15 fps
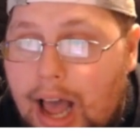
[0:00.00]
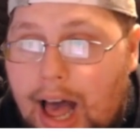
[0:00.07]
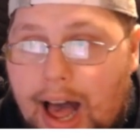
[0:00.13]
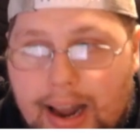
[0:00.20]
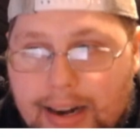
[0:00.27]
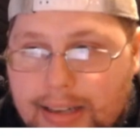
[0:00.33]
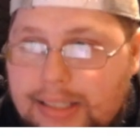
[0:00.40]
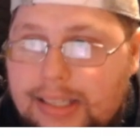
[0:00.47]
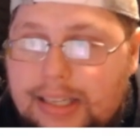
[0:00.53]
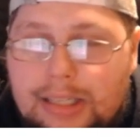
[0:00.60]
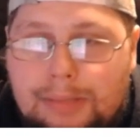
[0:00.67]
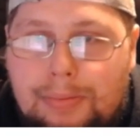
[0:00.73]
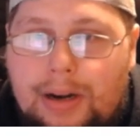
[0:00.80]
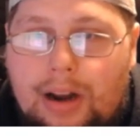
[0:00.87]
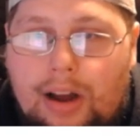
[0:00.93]
honestly has
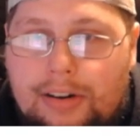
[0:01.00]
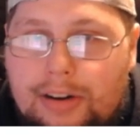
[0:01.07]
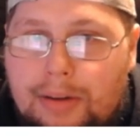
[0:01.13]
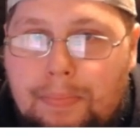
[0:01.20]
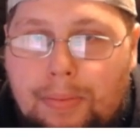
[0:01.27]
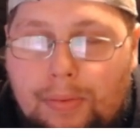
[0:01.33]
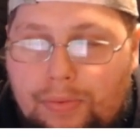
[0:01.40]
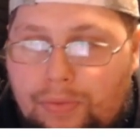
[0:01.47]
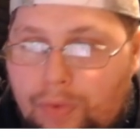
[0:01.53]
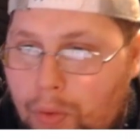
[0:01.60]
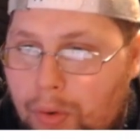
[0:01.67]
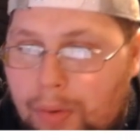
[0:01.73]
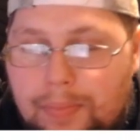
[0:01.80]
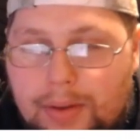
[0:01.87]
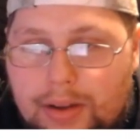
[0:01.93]
been
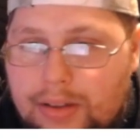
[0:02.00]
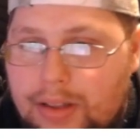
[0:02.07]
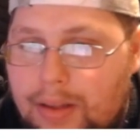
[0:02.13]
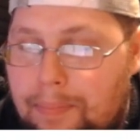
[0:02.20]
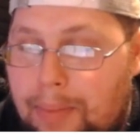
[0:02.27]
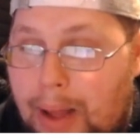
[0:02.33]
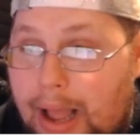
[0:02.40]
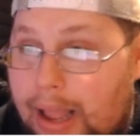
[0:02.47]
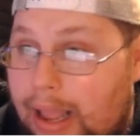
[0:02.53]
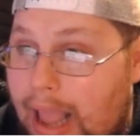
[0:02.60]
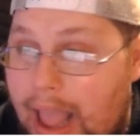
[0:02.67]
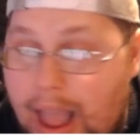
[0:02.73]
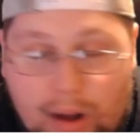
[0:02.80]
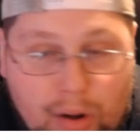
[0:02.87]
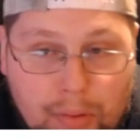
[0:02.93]
underperformed by
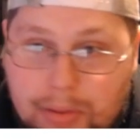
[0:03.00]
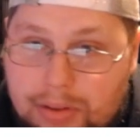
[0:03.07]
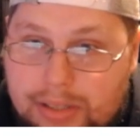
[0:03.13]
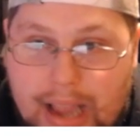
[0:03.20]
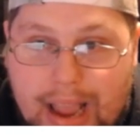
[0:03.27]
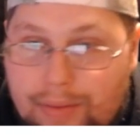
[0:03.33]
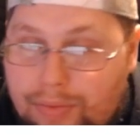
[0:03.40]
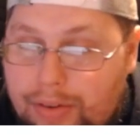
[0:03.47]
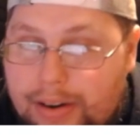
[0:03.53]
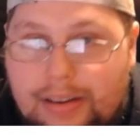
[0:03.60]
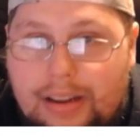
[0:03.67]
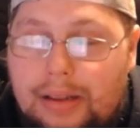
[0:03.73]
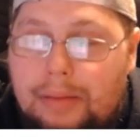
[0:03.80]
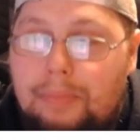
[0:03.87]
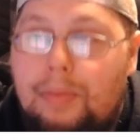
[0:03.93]
almost every
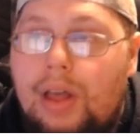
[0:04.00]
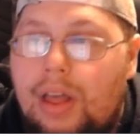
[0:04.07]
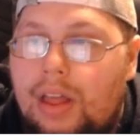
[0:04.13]
team.